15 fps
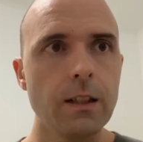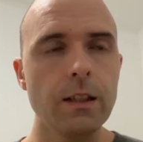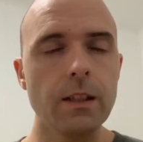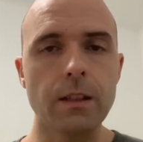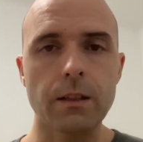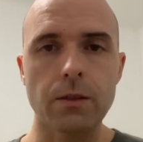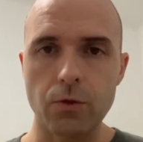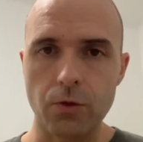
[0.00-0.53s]

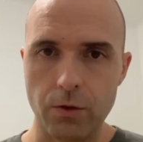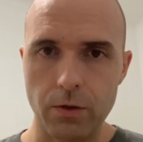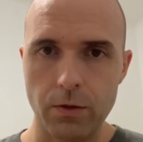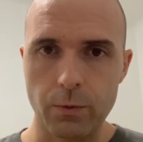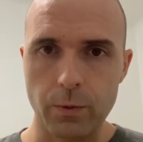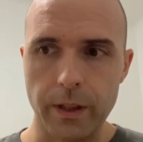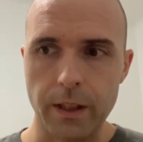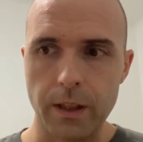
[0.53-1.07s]
in a controlled
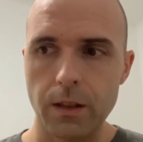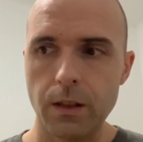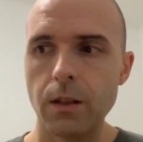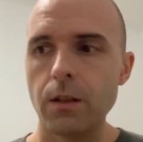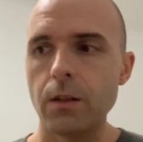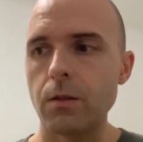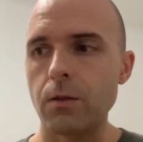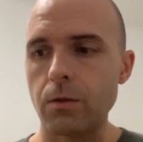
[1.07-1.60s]
way,
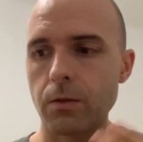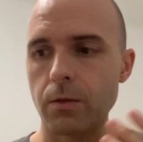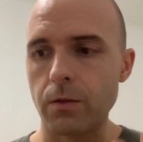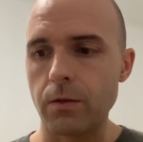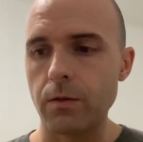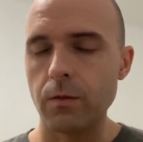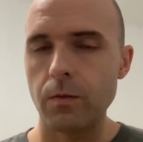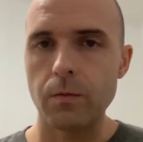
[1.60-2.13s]

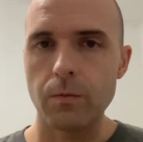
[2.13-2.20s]
or